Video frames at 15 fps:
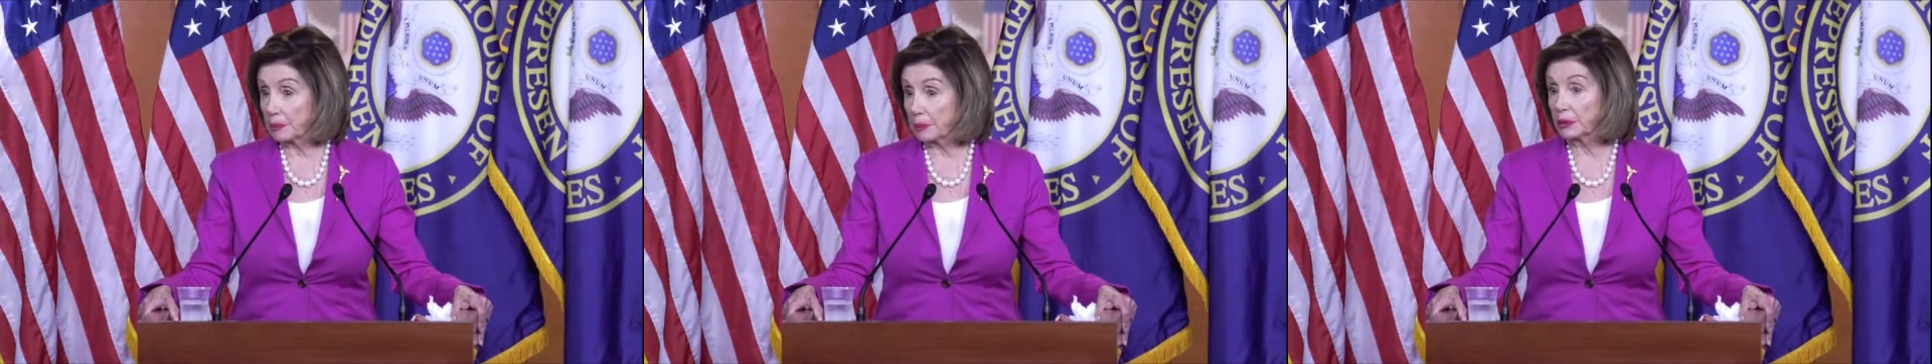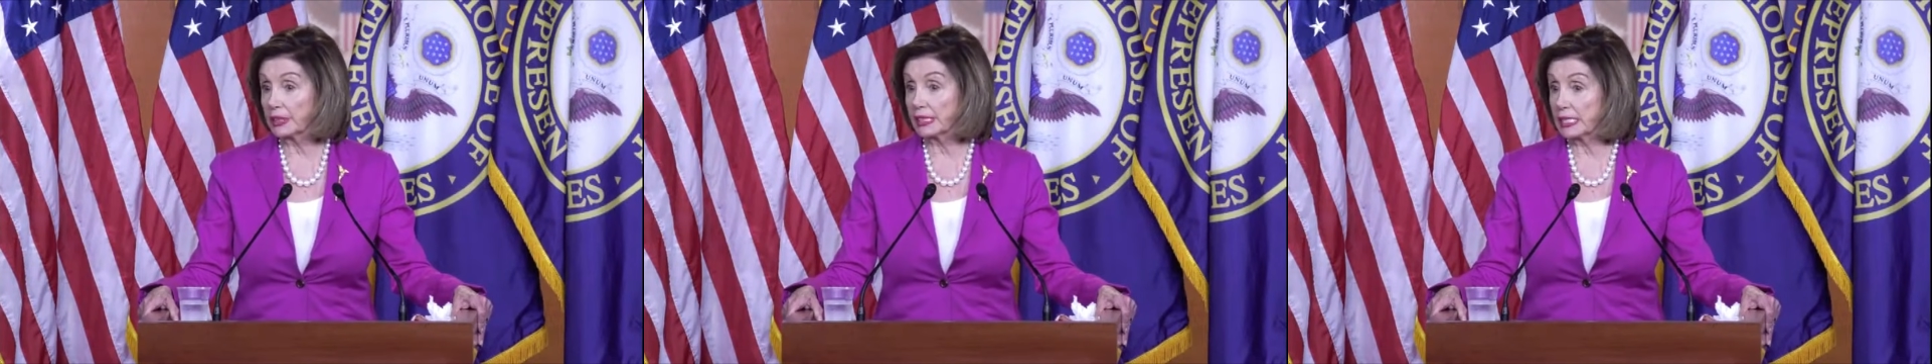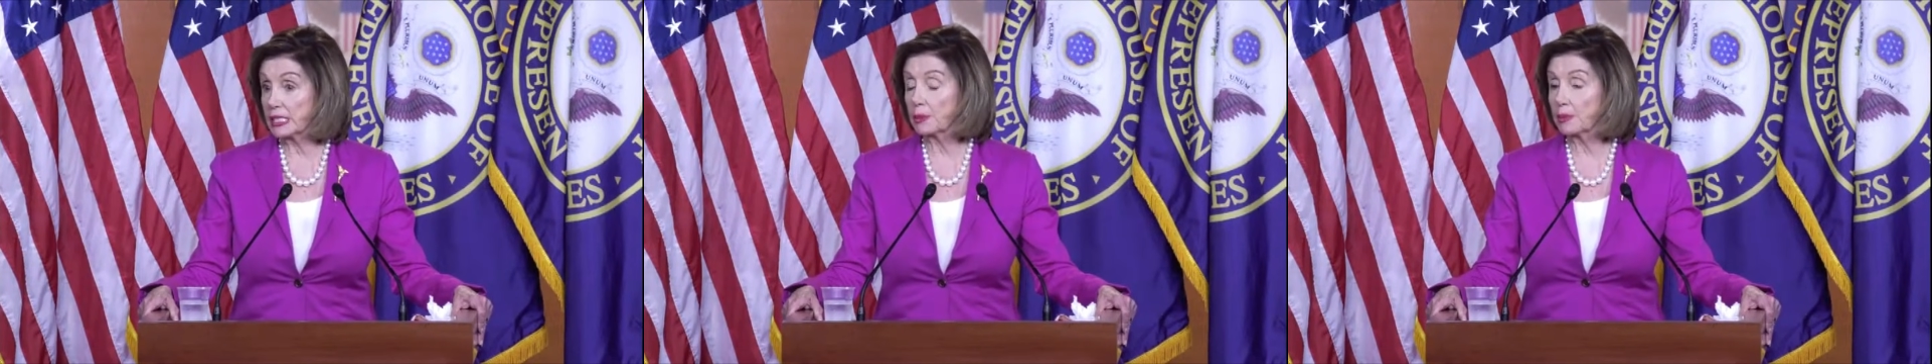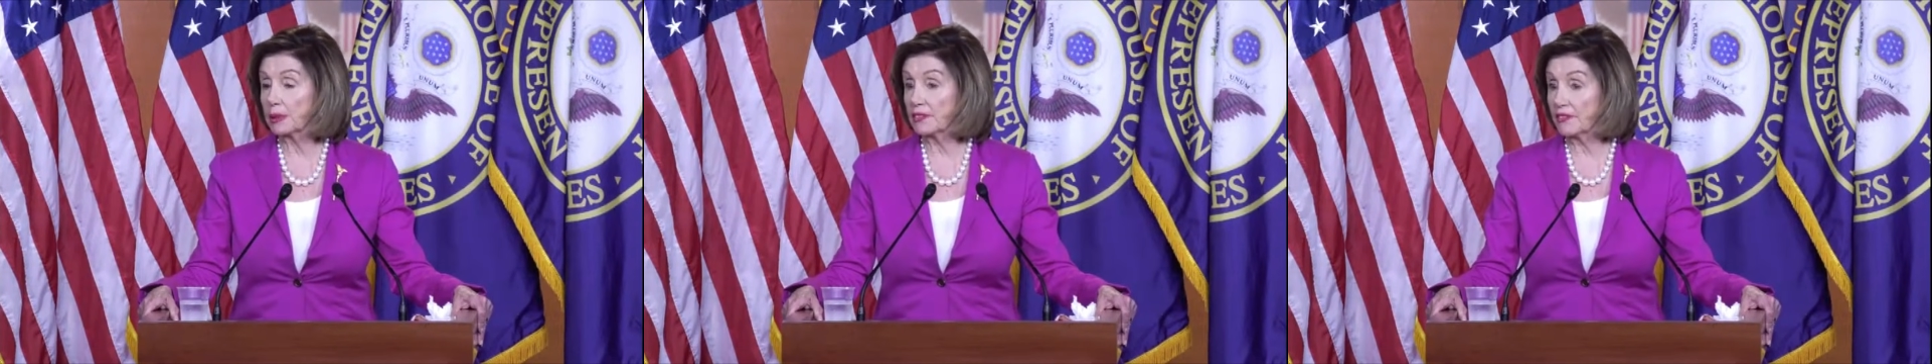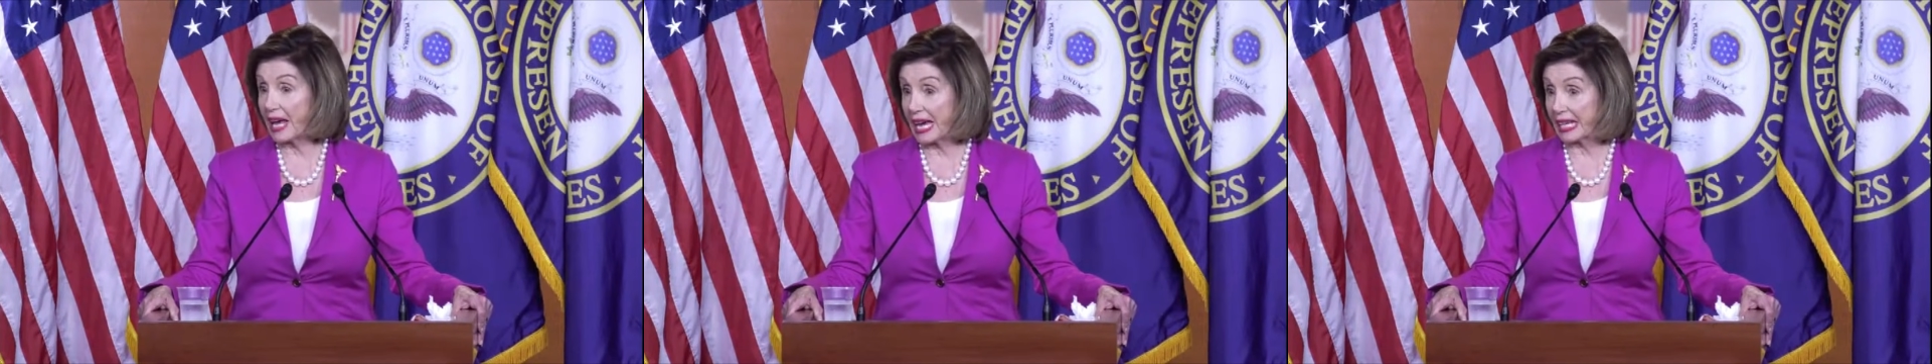people need to
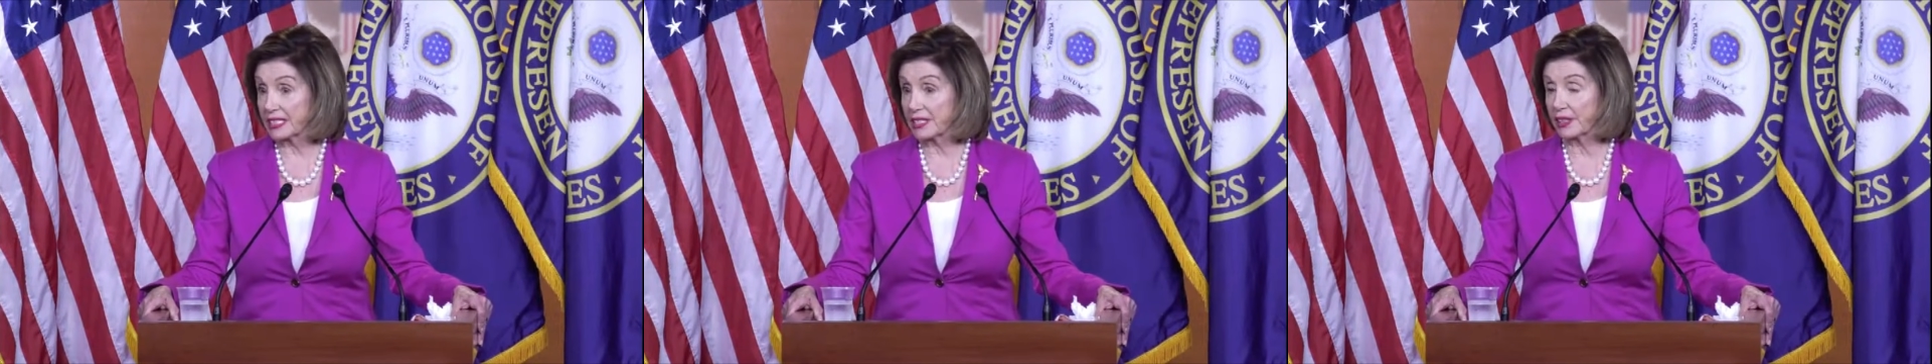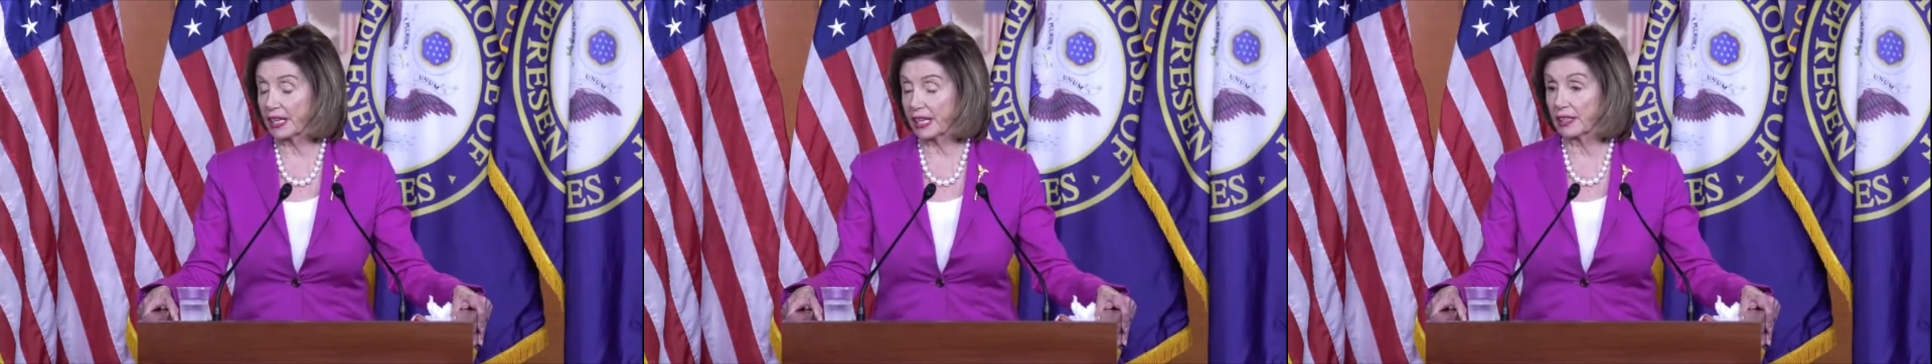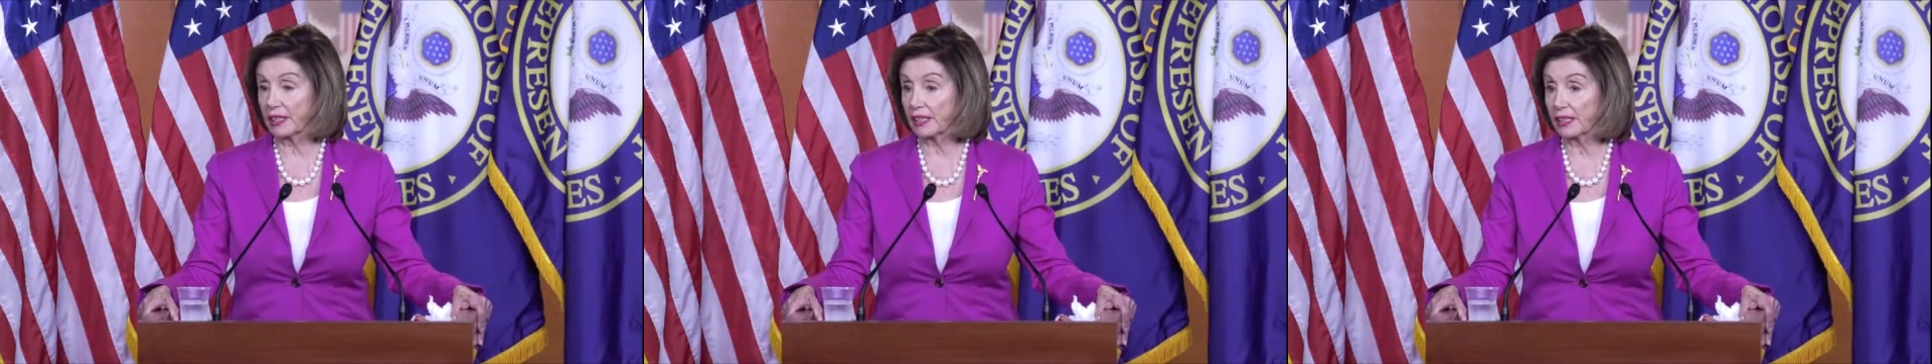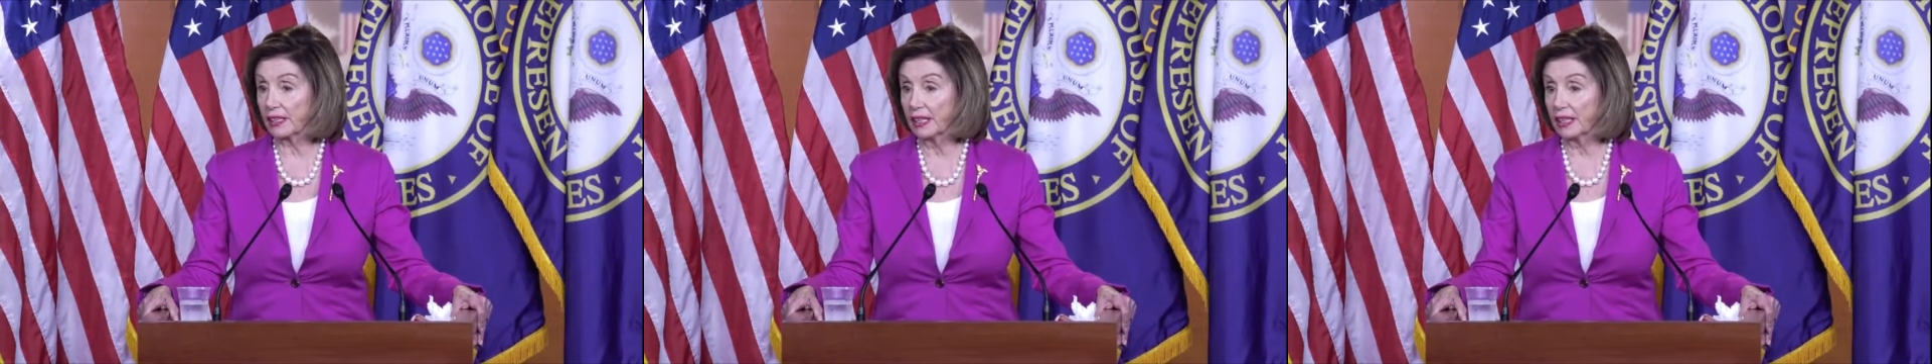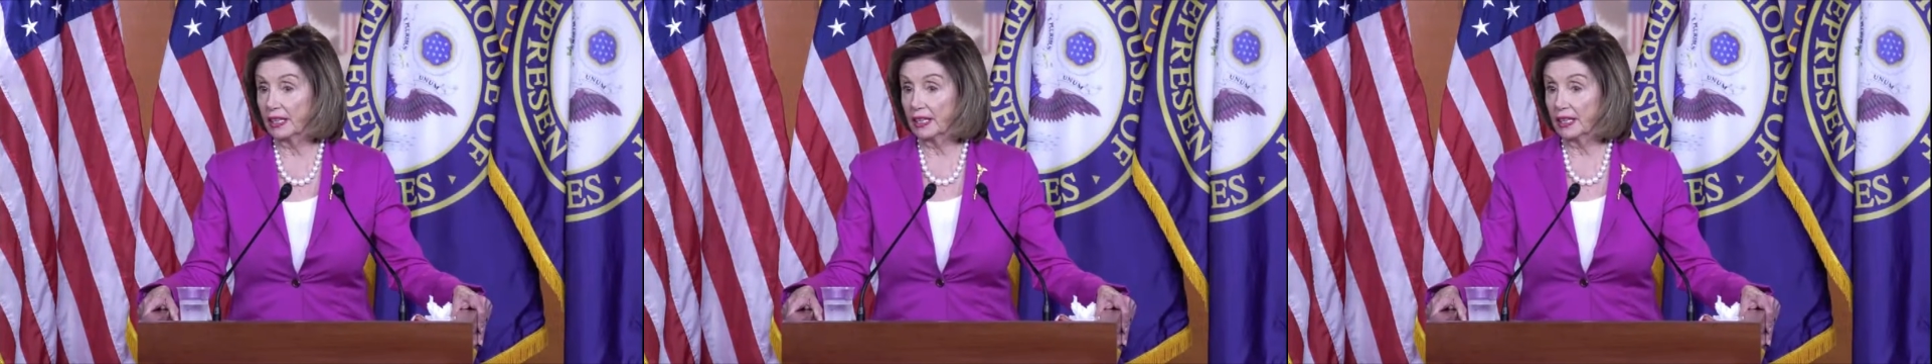be vaccinated.